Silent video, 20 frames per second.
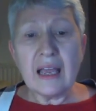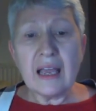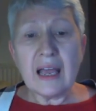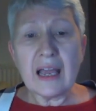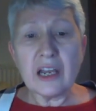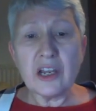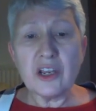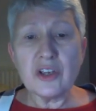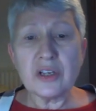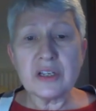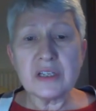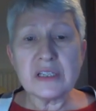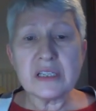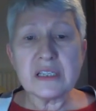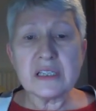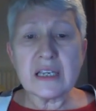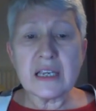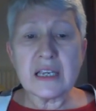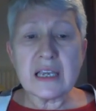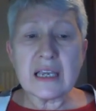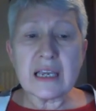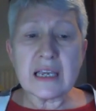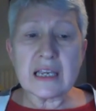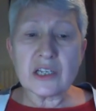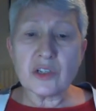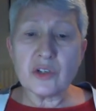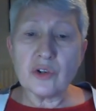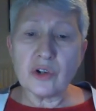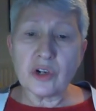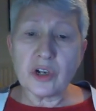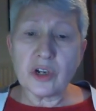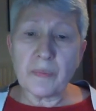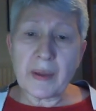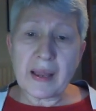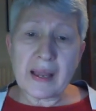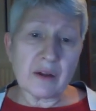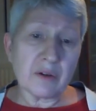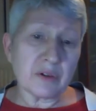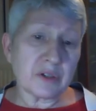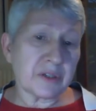And you can see it took
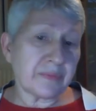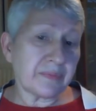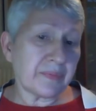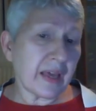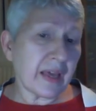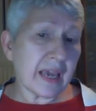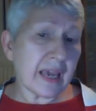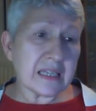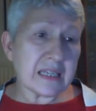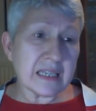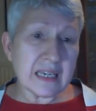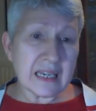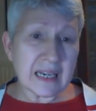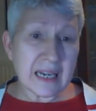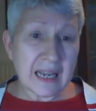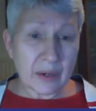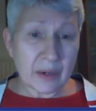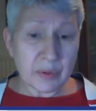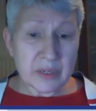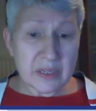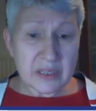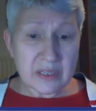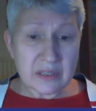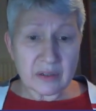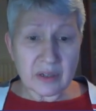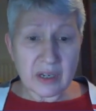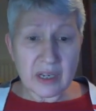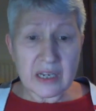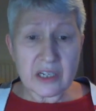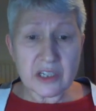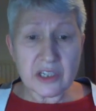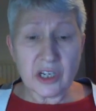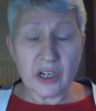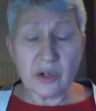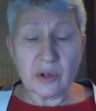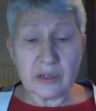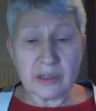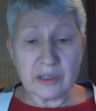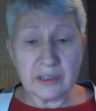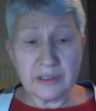about 18 hours in
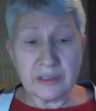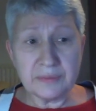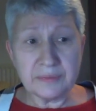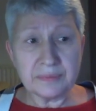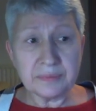total.